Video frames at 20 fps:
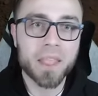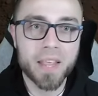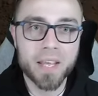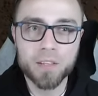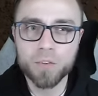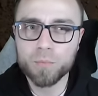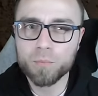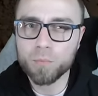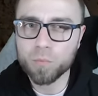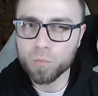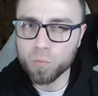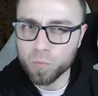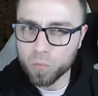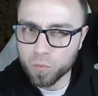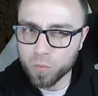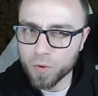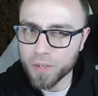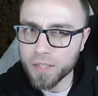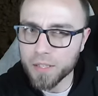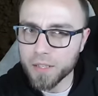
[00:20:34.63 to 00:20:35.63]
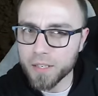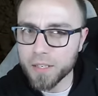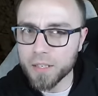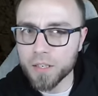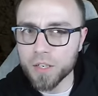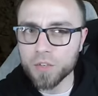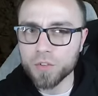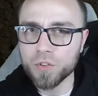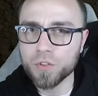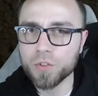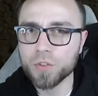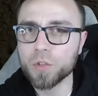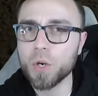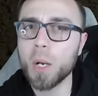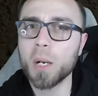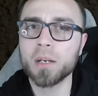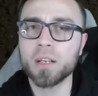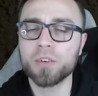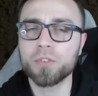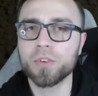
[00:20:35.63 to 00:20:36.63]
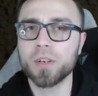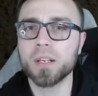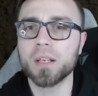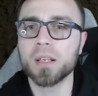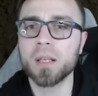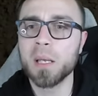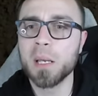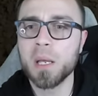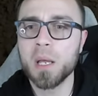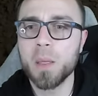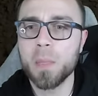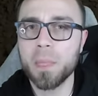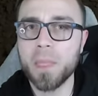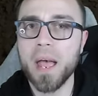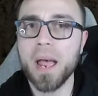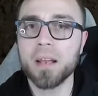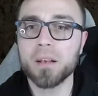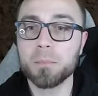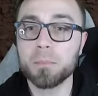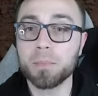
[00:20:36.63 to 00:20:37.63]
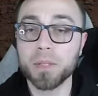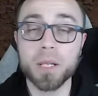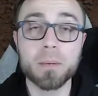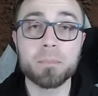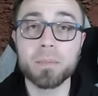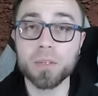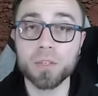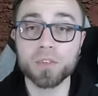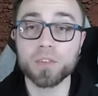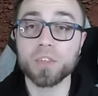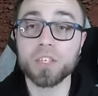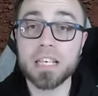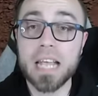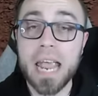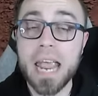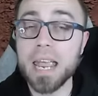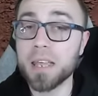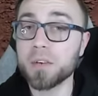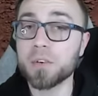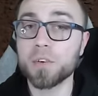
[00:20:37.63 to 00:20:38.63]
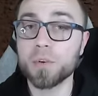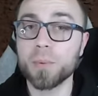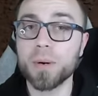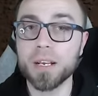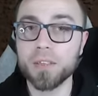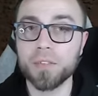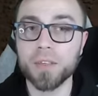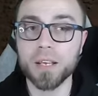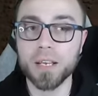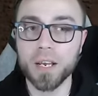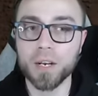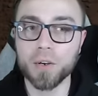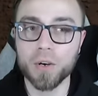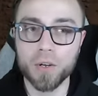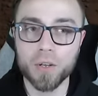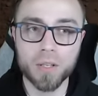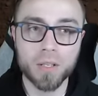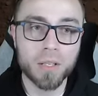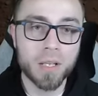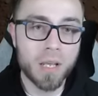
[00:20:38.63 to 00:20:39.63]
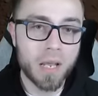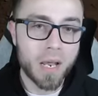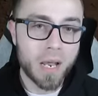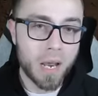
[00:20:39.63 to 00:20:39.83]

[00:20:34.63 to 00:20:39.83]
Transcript: It's really astonishing that Blood builds can do anything at all,